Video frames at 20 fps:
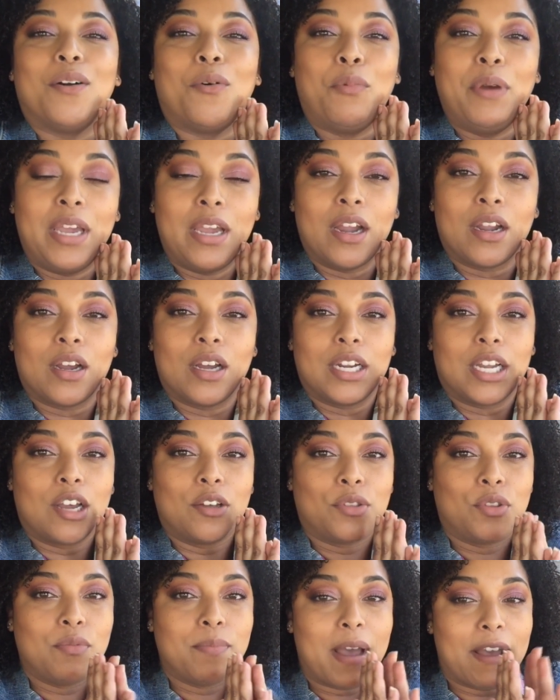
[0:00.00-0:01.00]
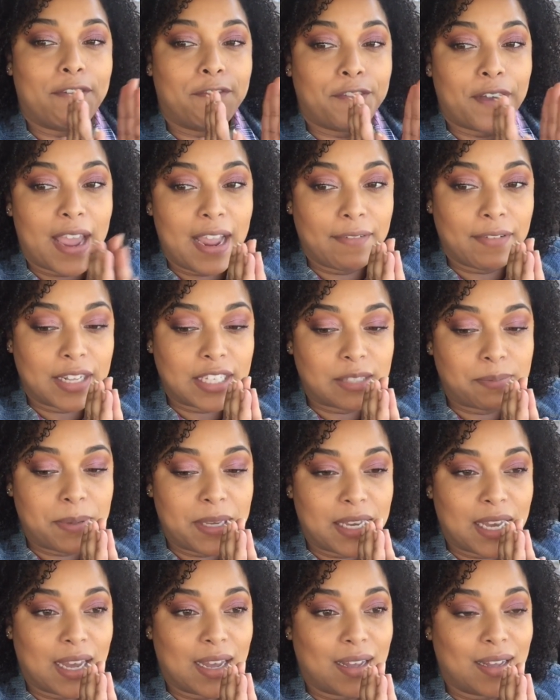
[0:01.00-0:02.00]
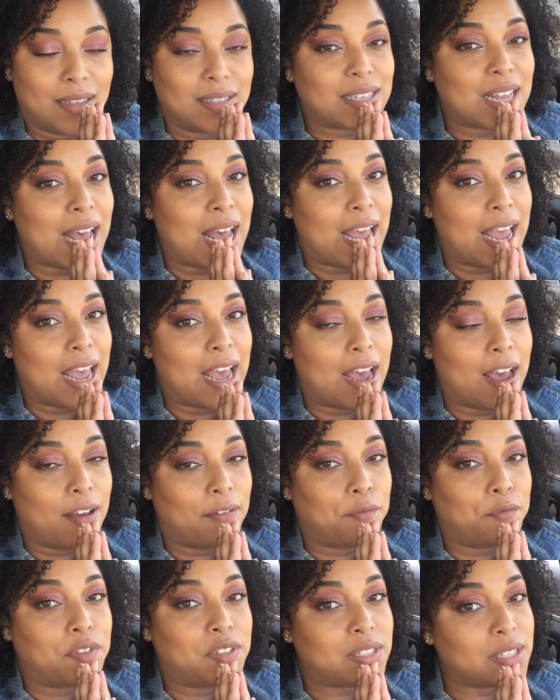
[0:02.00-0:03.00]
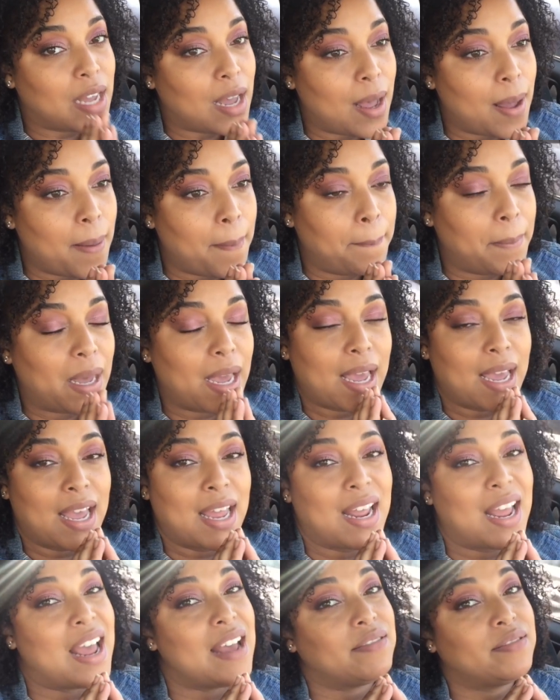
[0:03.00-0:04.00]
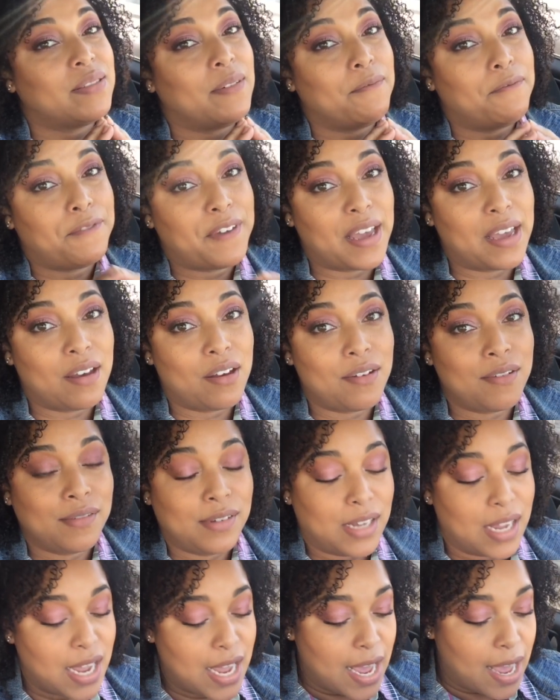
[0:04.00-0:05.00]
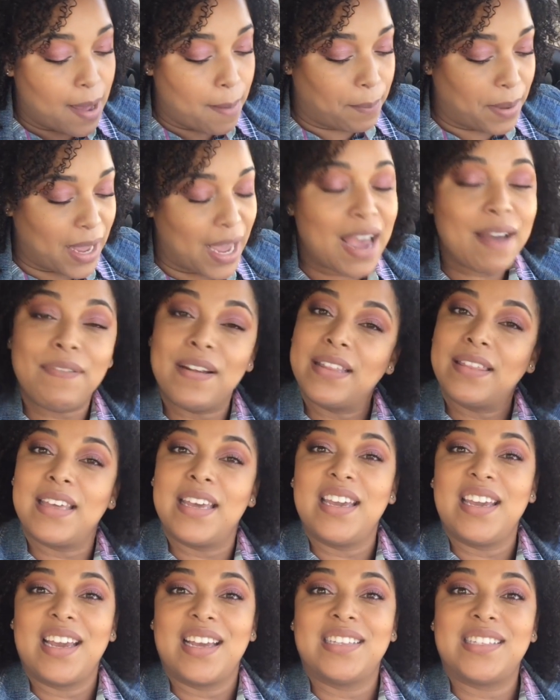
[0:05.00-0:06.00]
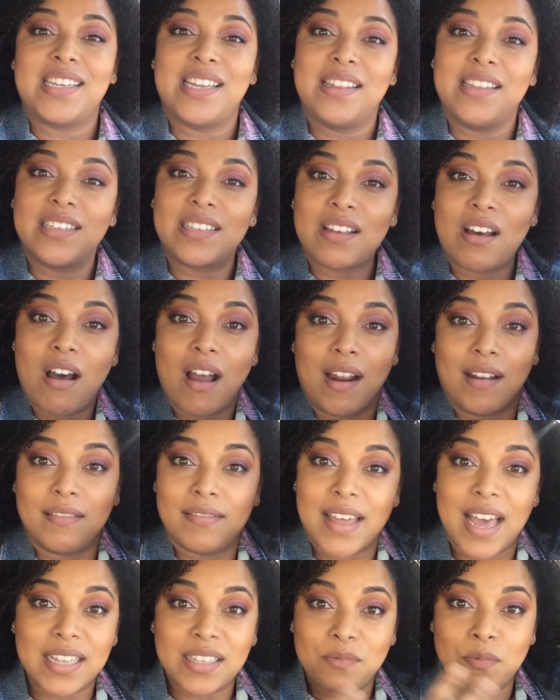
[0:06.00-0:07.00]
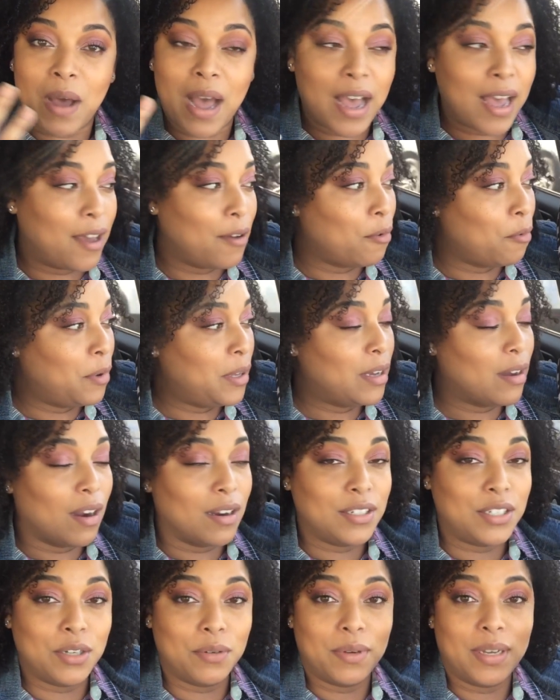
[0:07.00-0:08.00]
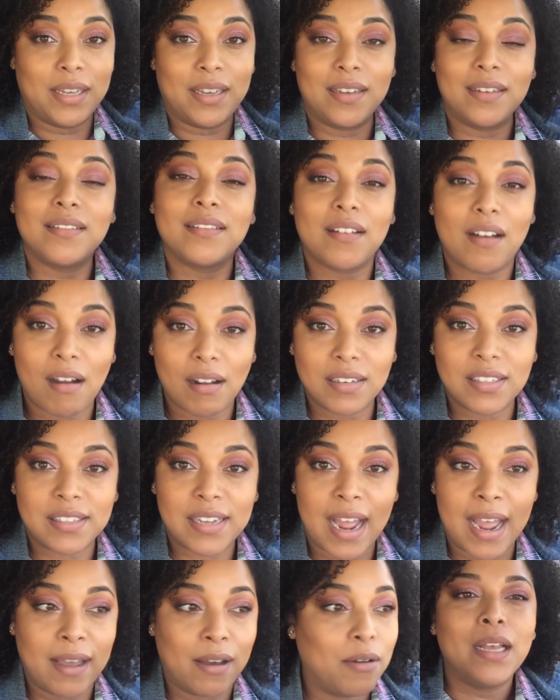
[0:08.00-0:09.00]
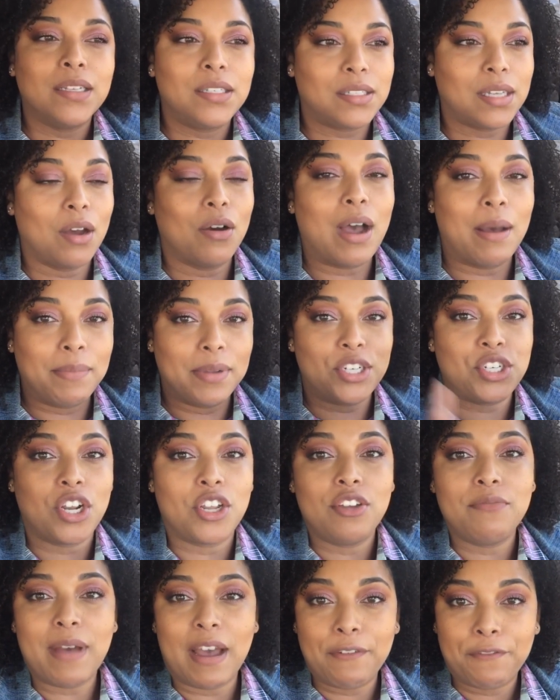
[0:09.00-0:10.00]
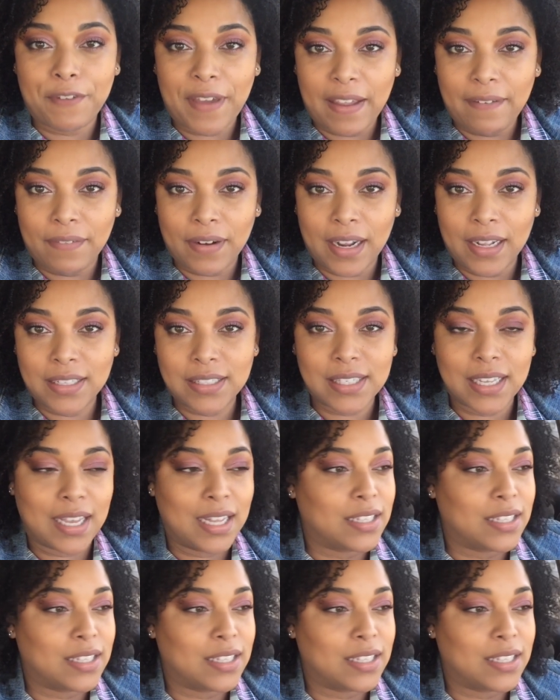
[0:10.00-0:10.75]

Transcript: We are going to go through my favorites because I have some and I have some fails, but everything is in this car. That's why we are doing car style. So I'm going to show you my favorites.